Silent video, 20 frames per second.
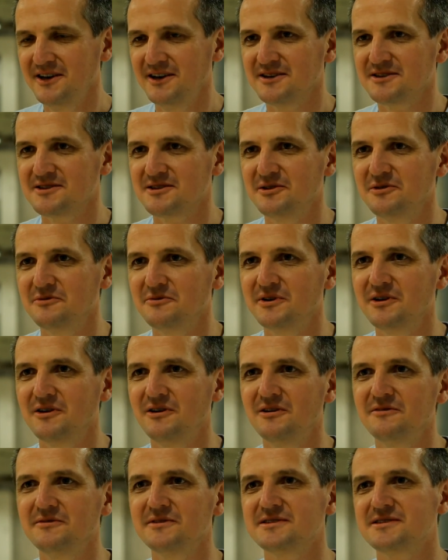So we
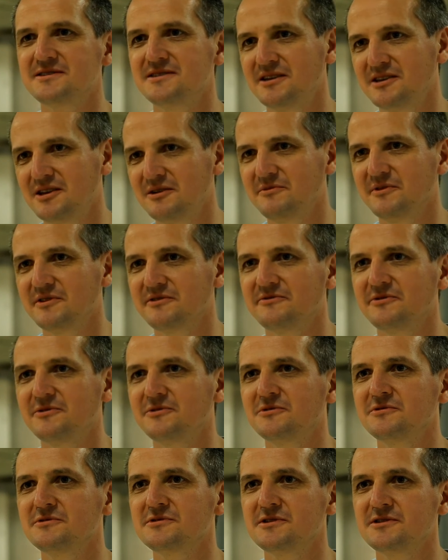always set up the
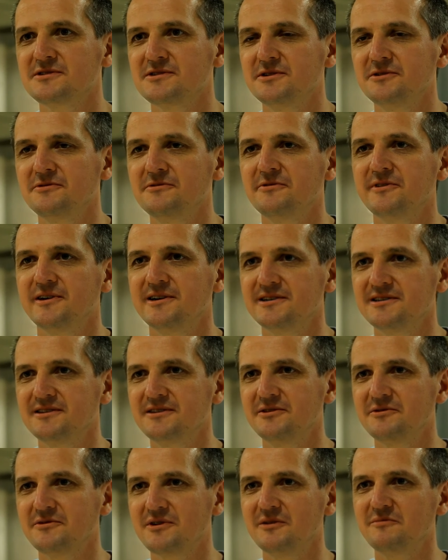rules so
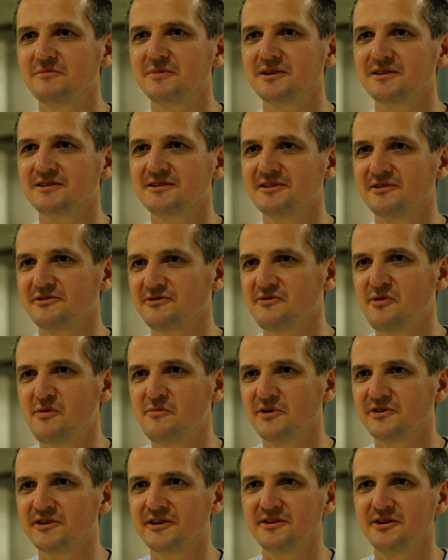that you can build your
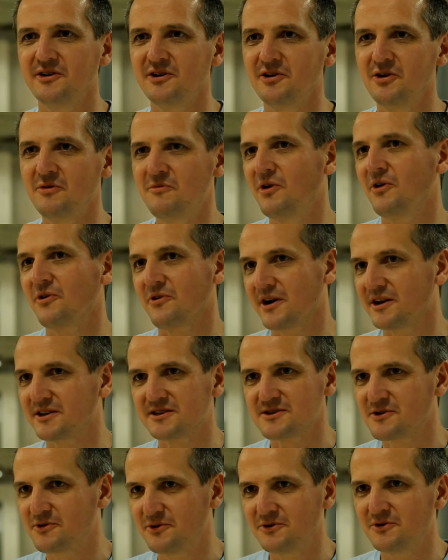robot at home or
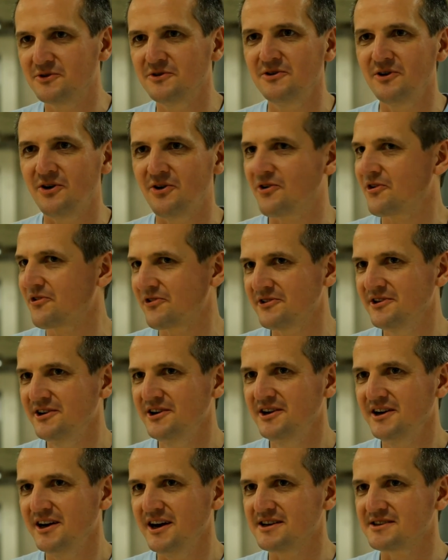at school or
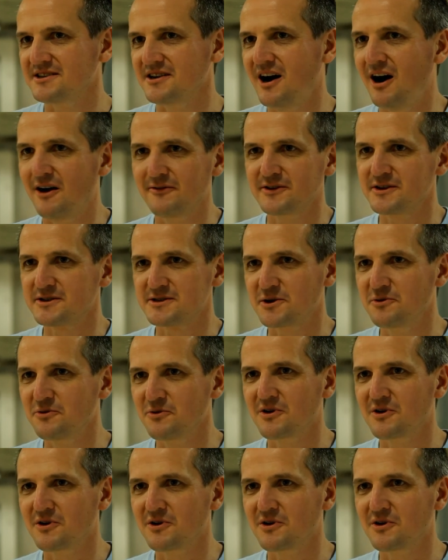as an after-school